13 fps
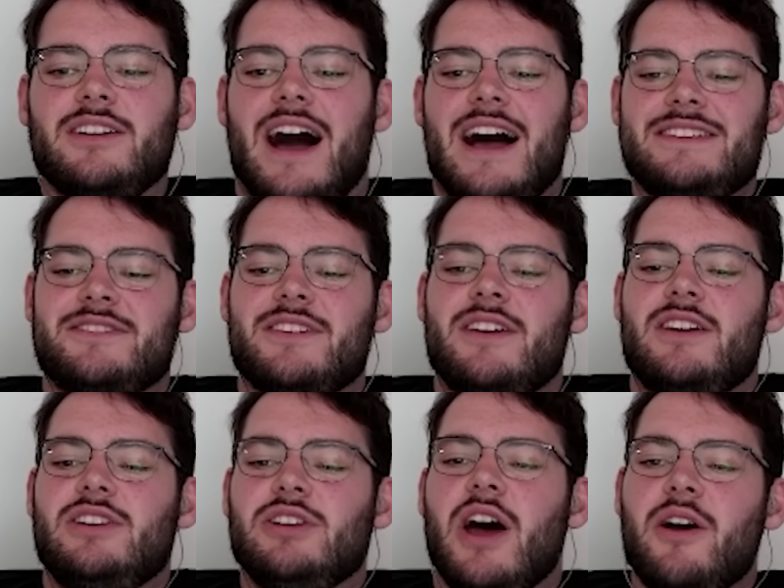Guys,
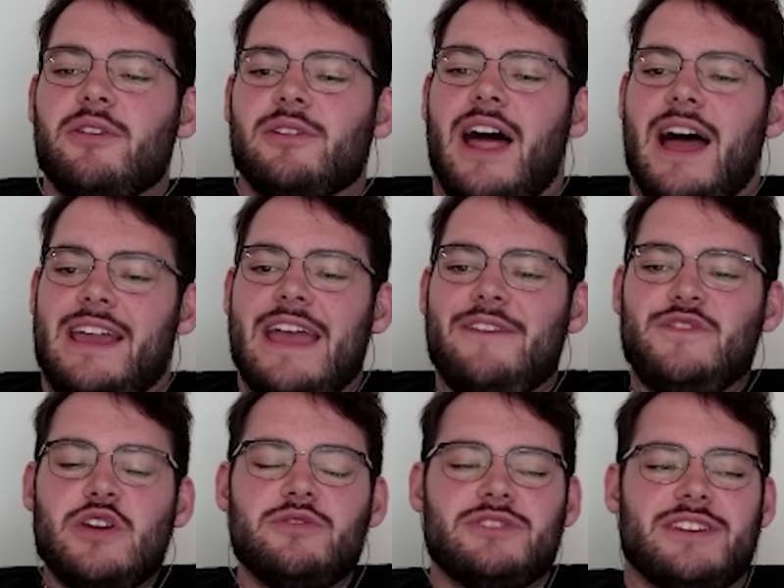you know, like
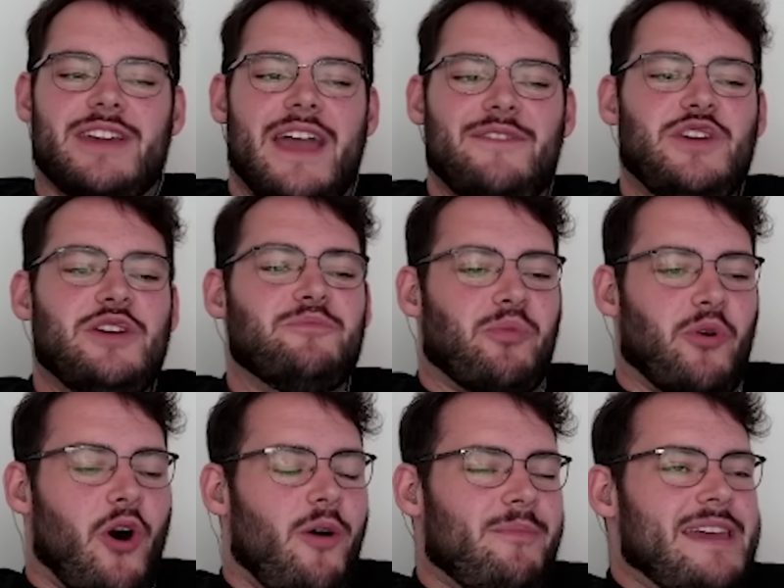if you if you
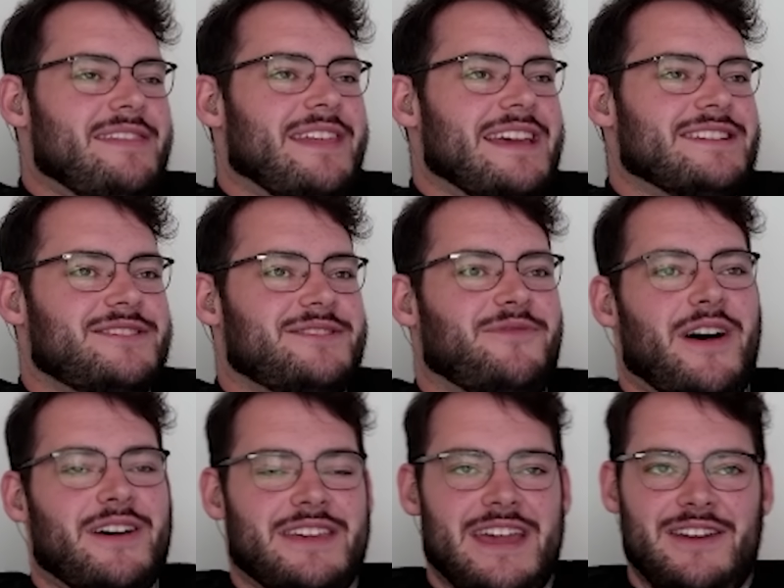brought me this
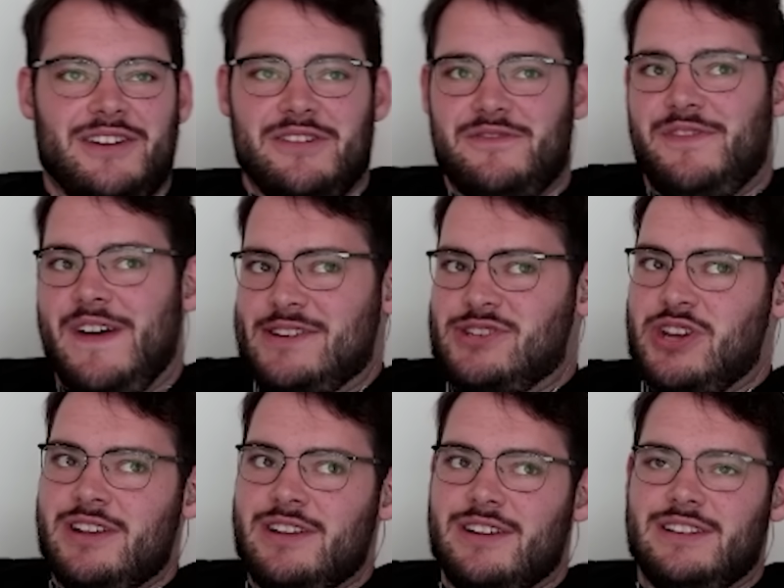fucking
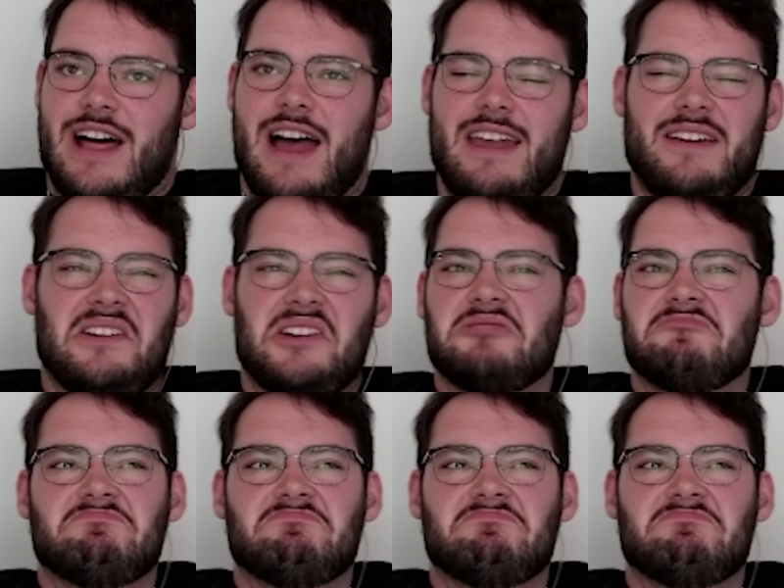confession like